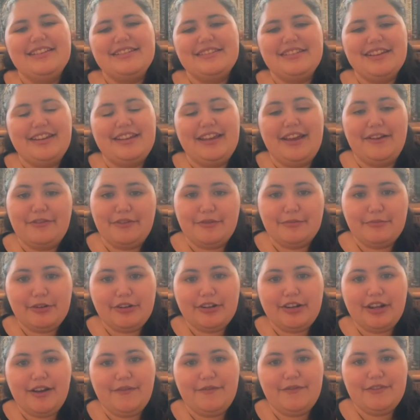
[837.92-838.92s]
yeah, for more
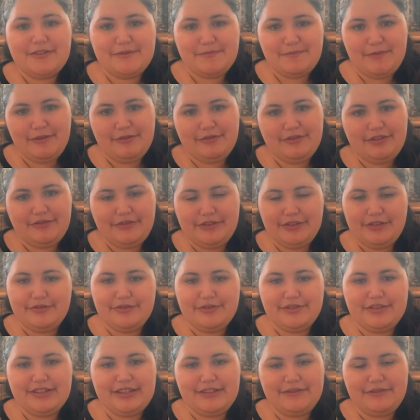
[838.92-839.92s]
coffee spill
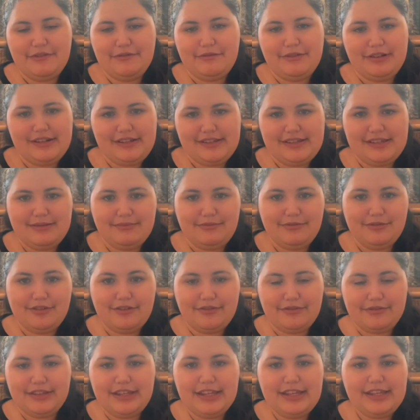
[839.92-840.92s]
reviews, if you want to see more
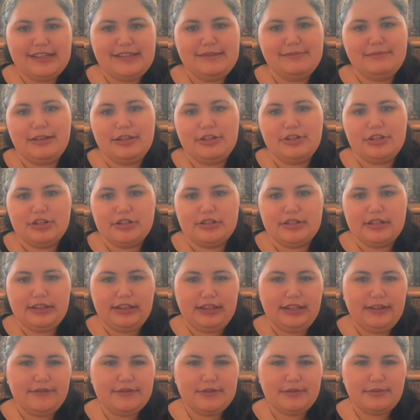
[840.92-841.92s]
of these, make sure to
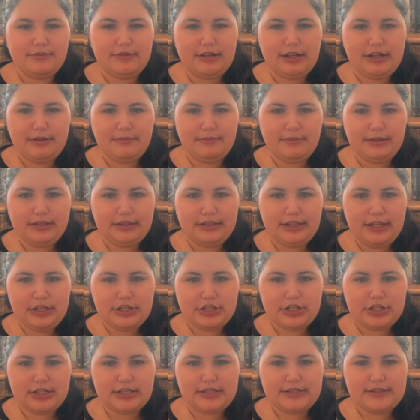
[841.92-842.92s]
leave some
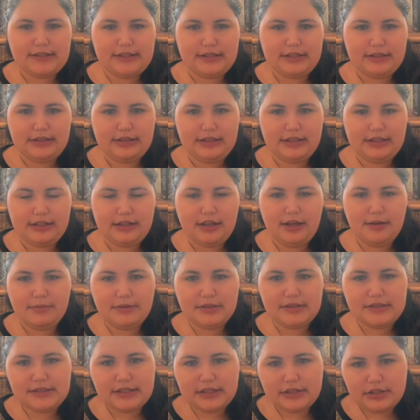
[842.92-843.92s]
recommendations in the
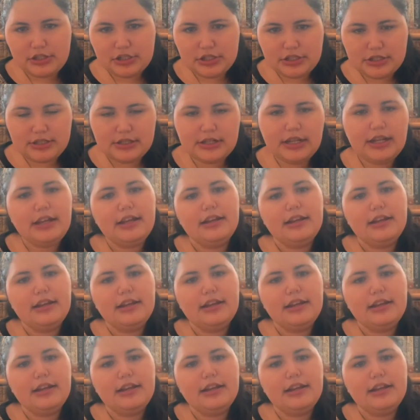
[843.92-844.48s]
comment section,